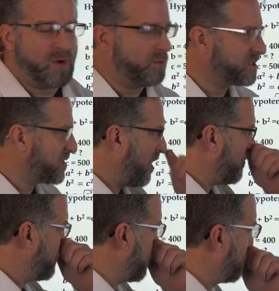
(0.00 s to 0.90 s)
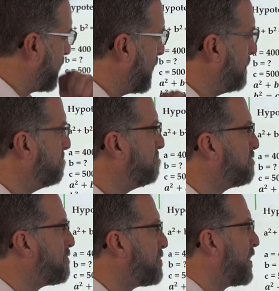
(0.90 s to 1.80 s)
We solve for B
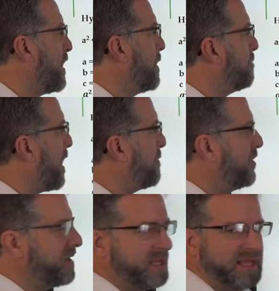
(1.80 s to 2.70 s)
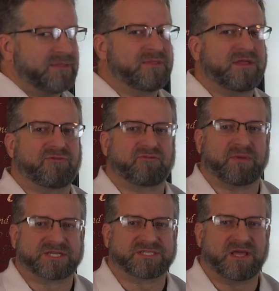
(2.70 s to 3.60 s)
by putting in the
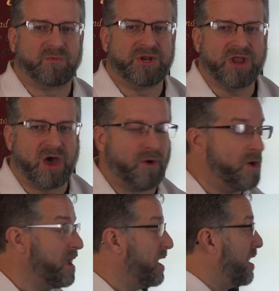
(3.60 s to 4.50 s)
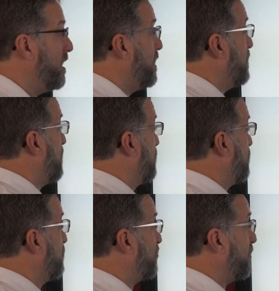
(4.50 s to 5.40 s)
information that we know.
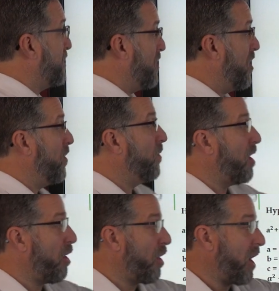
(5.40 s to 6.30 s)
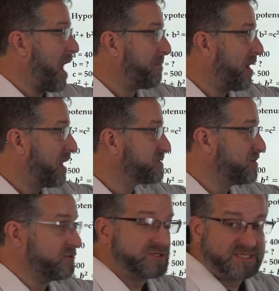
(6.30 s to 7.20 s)
So we know our
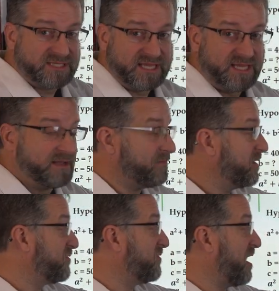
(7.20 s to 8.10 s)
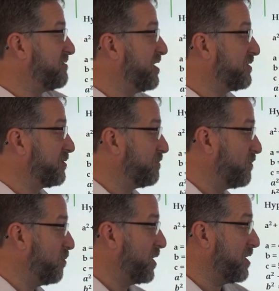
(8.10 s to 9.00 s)
hypotenuse C is 500.
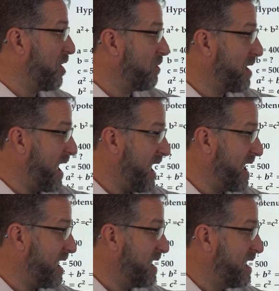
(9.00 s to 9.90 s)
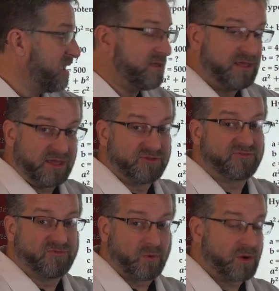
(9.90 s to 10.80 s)
We know A is
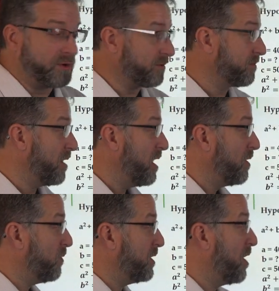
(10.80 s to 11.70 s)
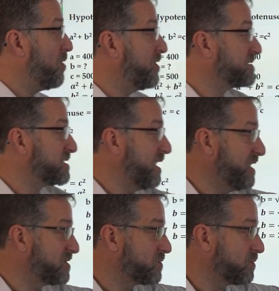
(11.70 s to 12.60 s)
400. We know this
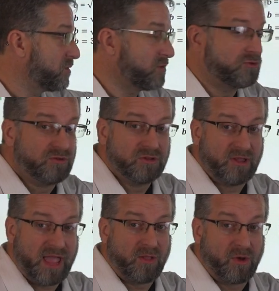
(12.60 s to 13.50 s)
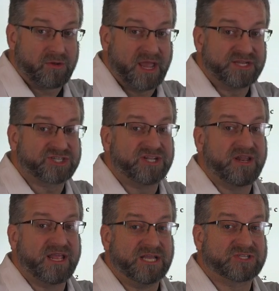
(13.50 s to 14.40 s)
eastern
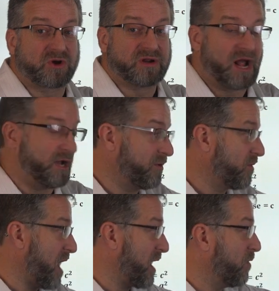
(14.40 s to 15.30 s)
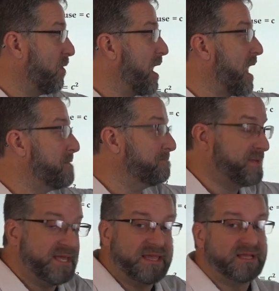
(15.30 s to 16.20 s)
location is our 90 degree angle and
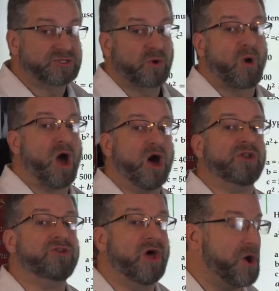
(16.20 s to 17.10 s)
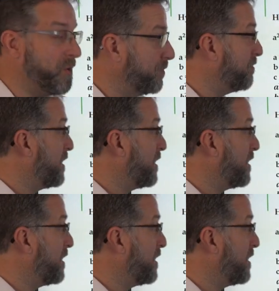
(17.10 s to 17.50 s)
B is our unknown.